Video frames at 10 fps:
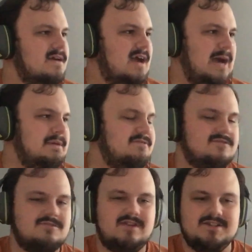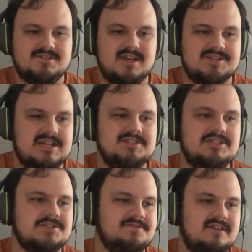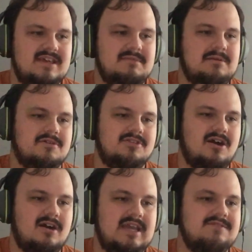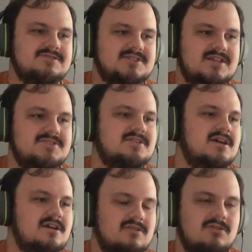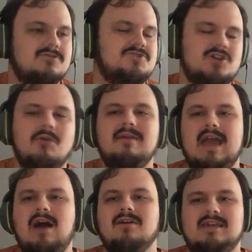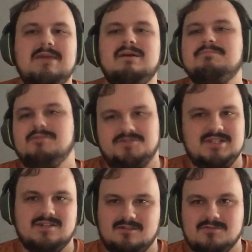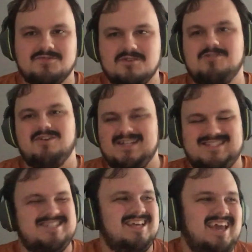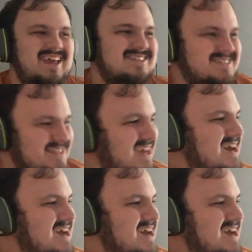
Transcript: I mean, for Christ's sakes, on Jesus Forgive Me, I'm a Thought, he even says, Lord, show me how to keep my pussy closed, for Christ's sakes.